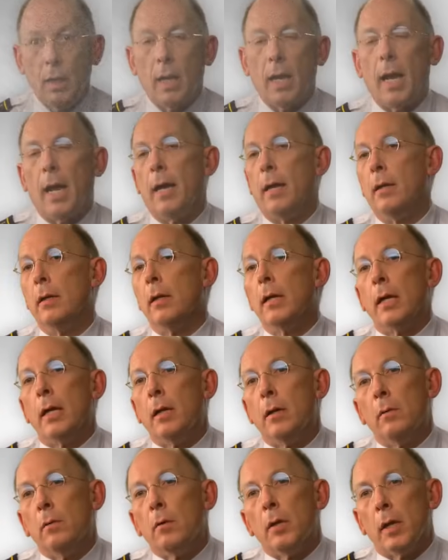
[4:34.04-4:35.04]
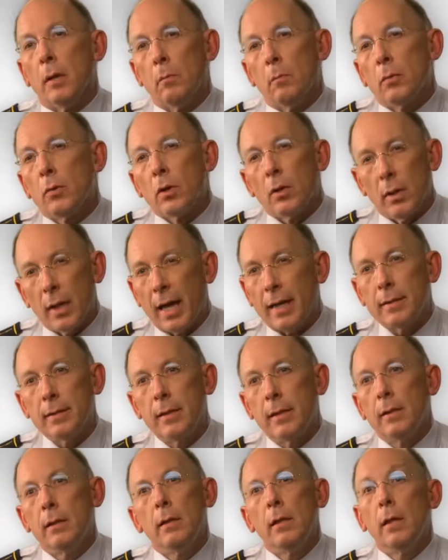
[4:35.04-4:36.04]
And in
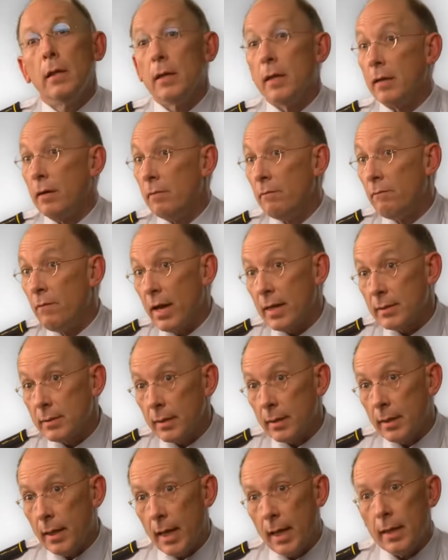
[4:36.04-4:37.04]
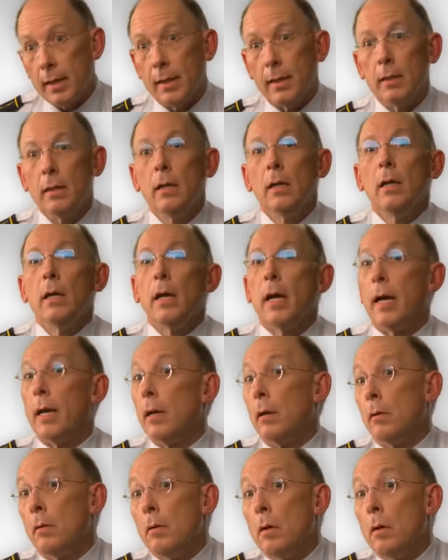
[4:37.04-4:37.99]
collecting, investigating, and